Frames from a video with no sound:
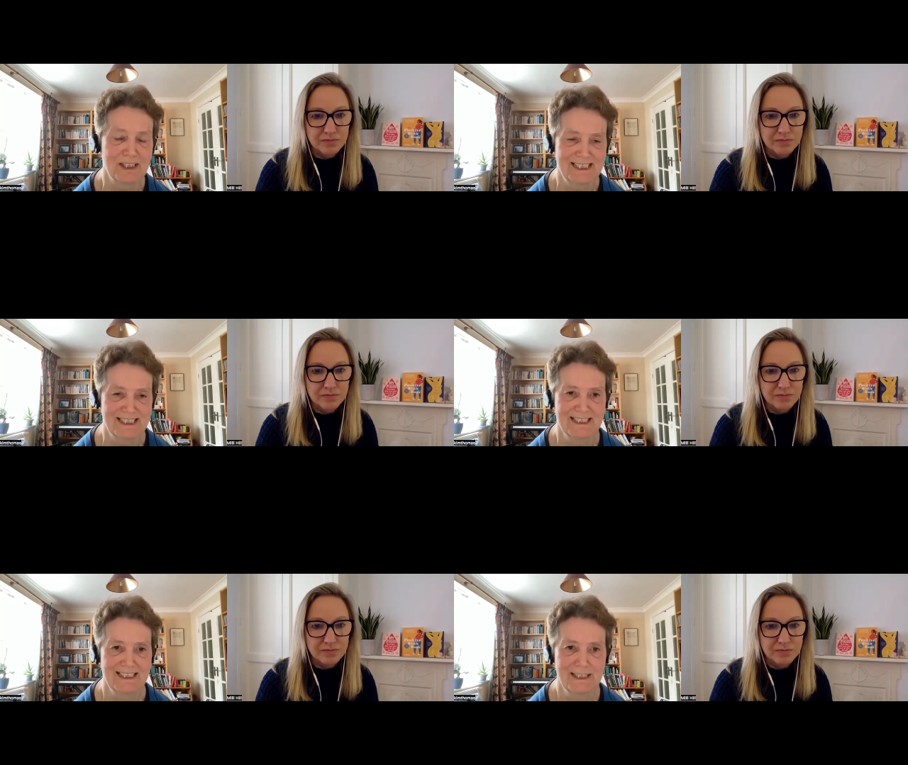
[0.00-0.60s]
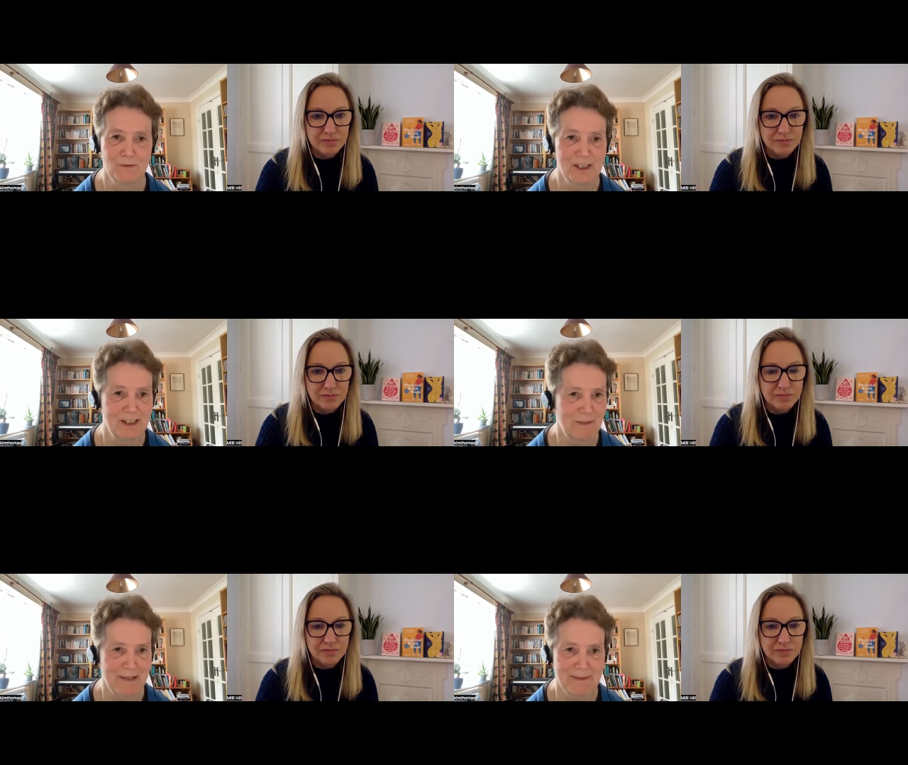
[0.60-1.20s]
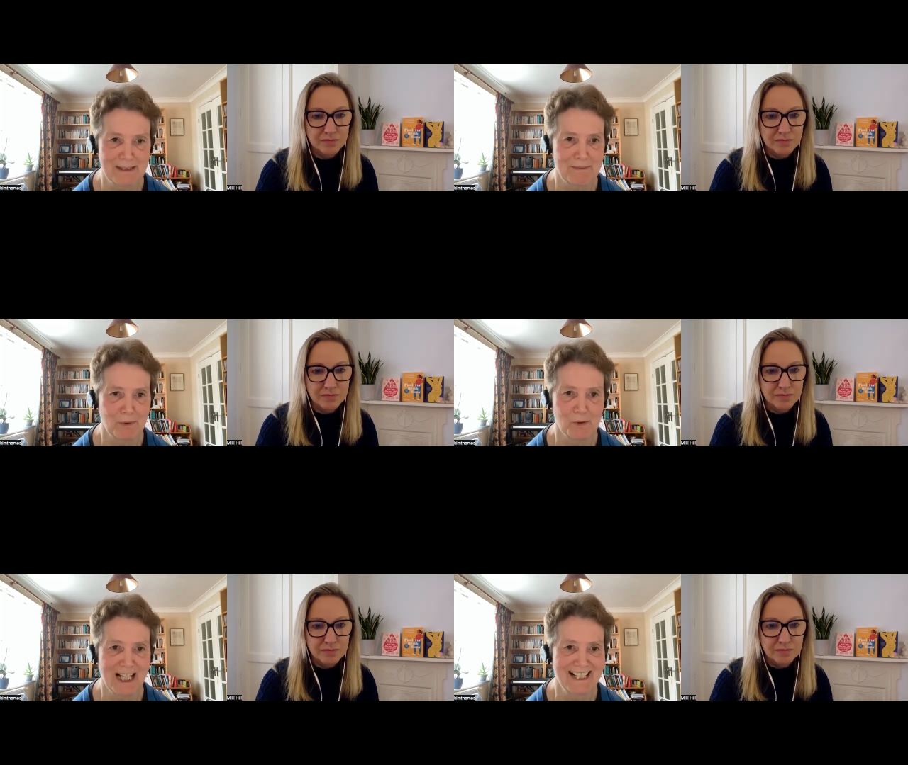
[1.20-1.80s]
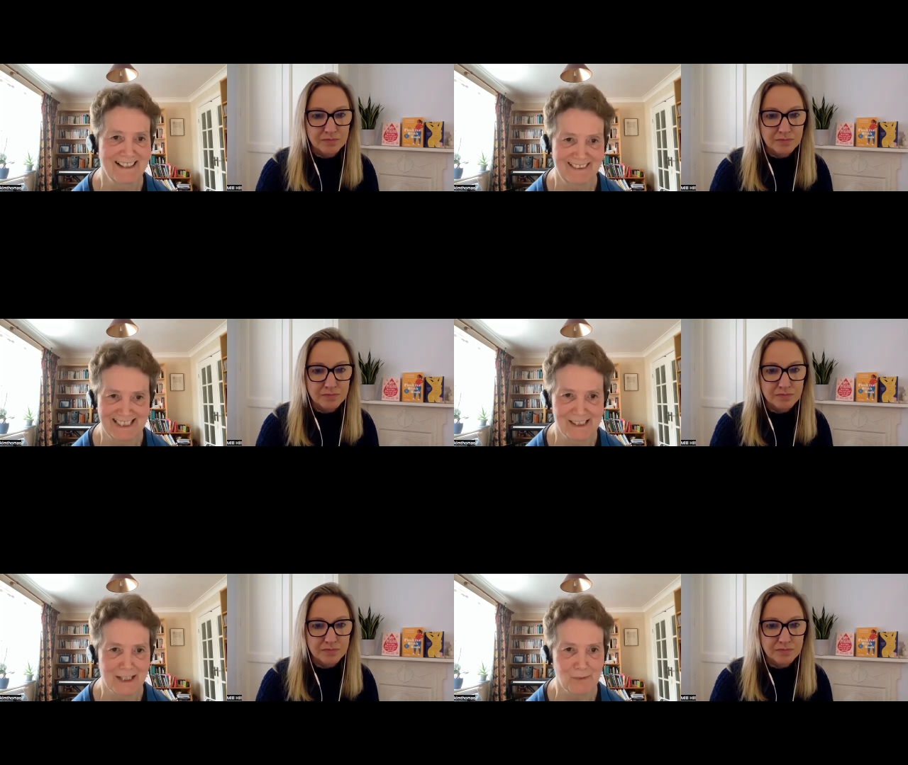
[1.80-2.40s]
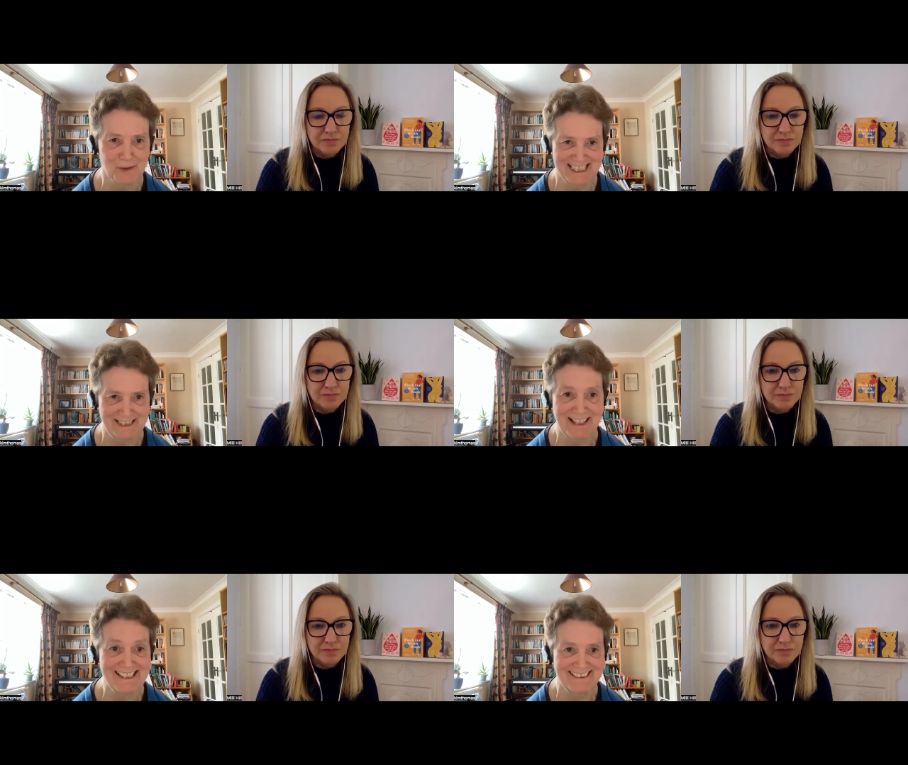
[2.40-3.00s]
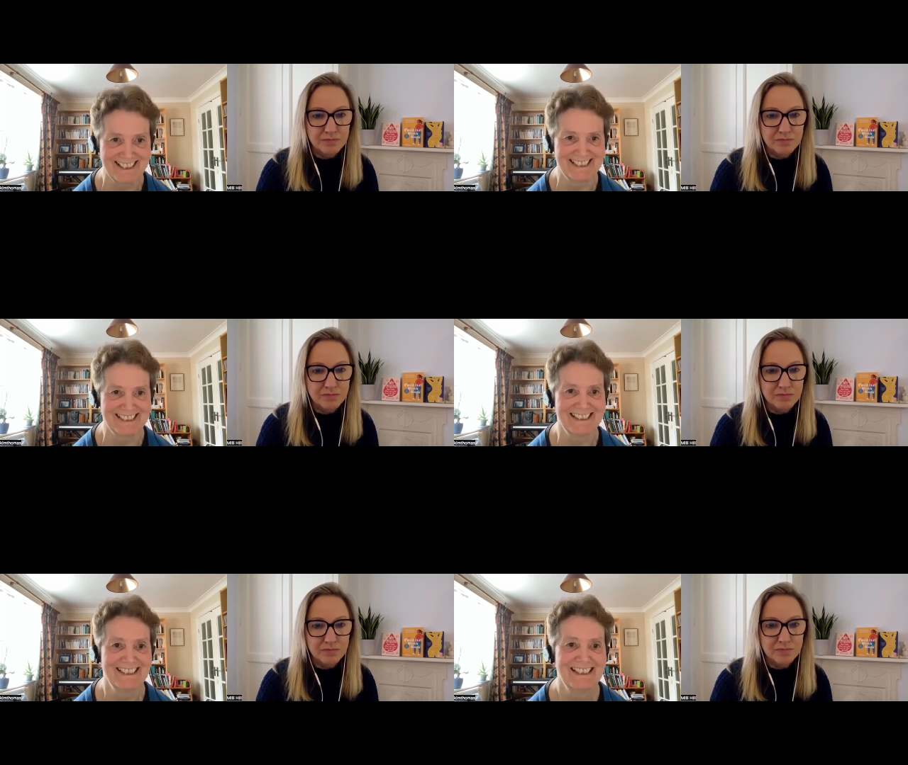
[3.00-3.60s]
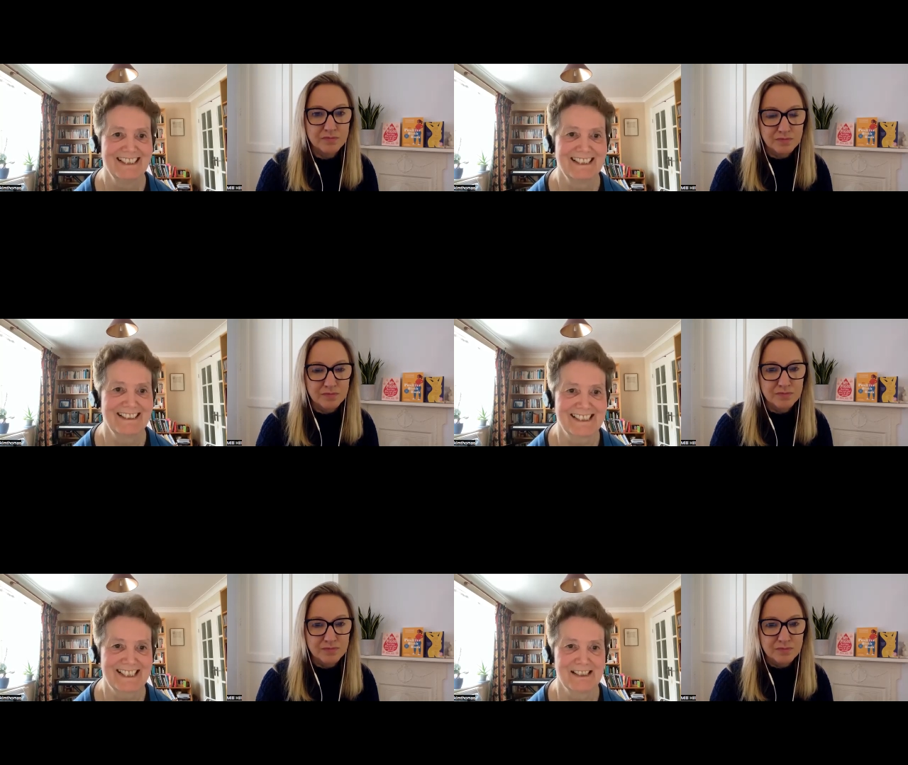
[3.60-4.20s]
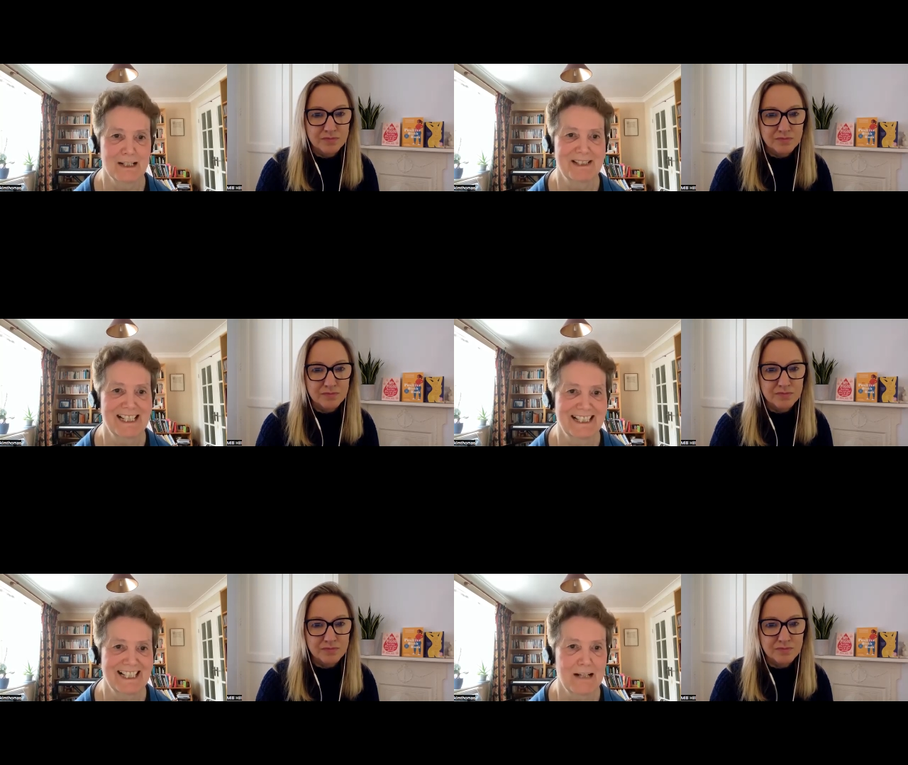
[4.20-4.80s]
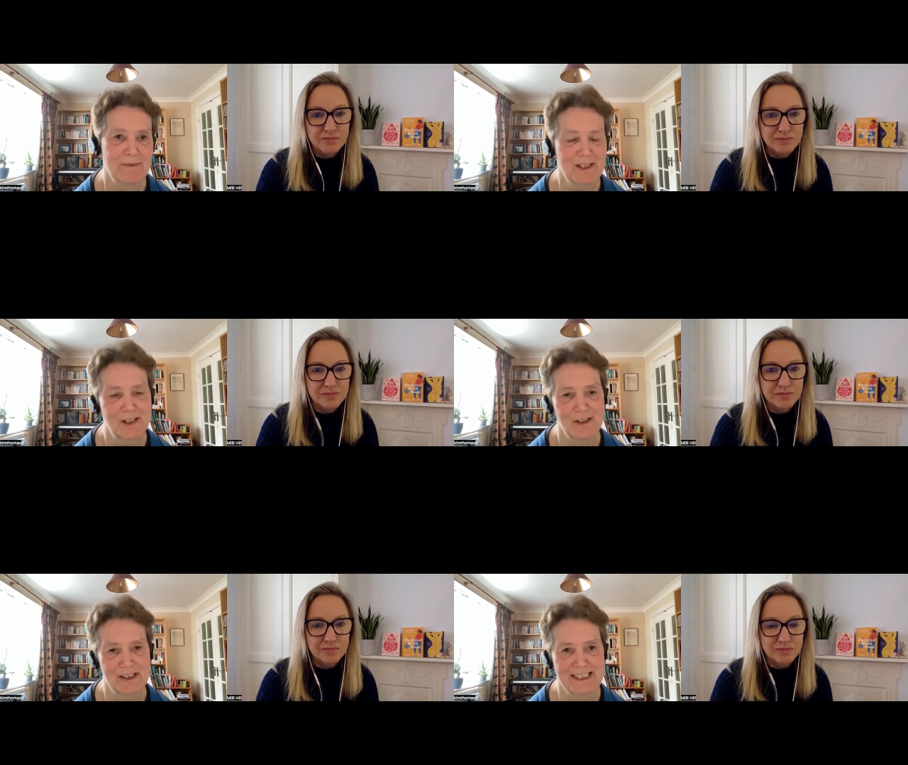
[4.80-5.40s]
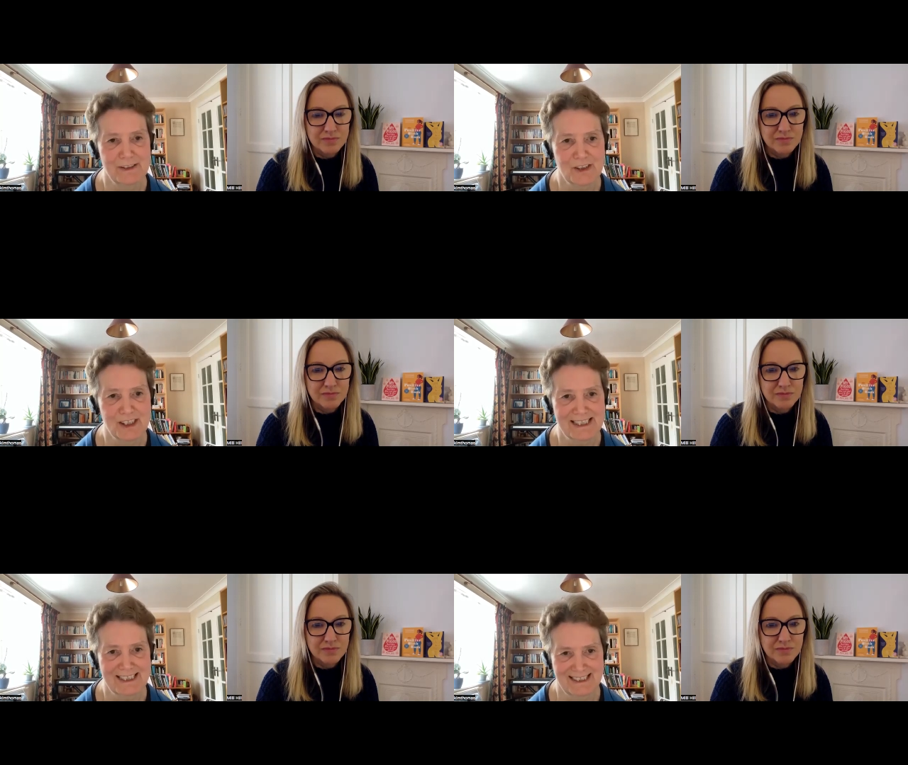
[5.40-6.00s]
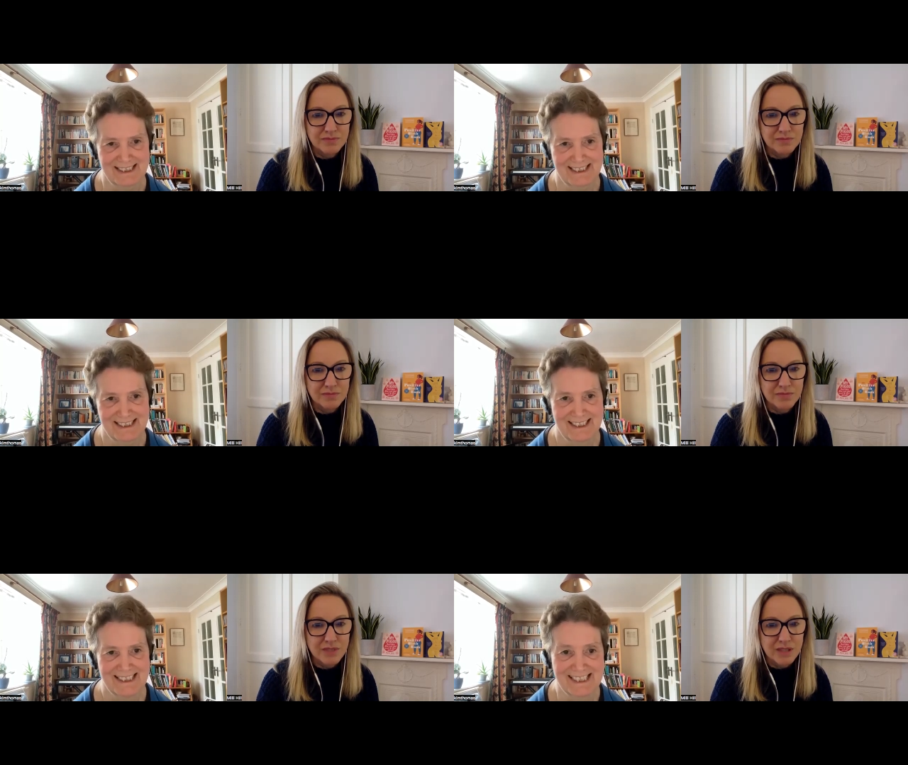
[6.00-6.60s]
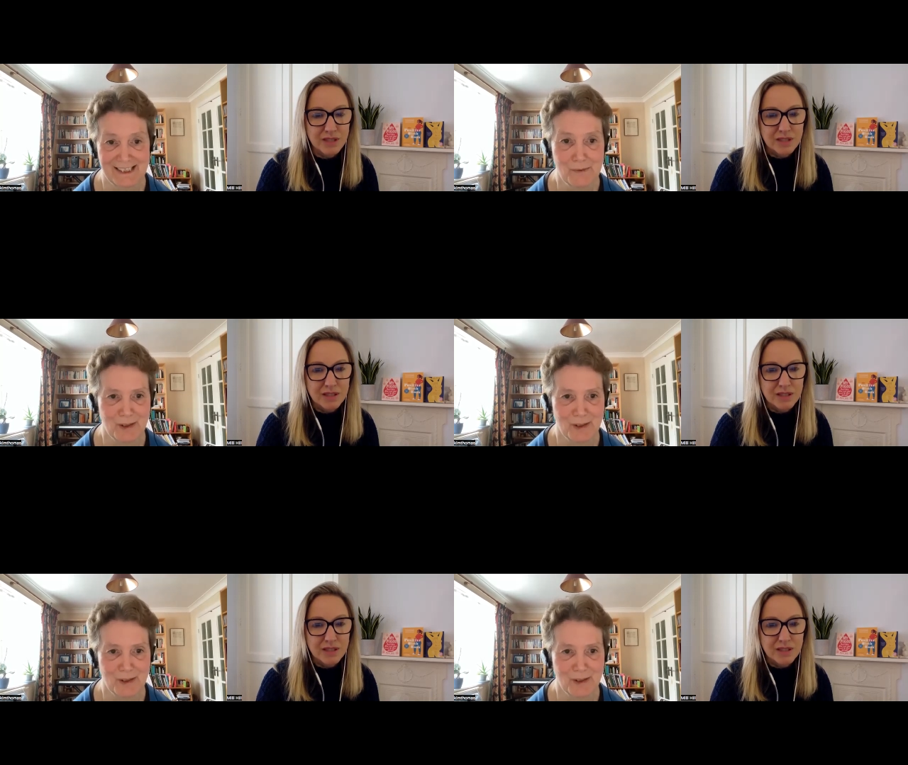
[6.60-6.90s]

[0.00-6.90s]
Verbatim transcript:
Speaker 1: want you want your baby to be born healthy and you don't want to do anything that's going to upset the apple cart. So you just do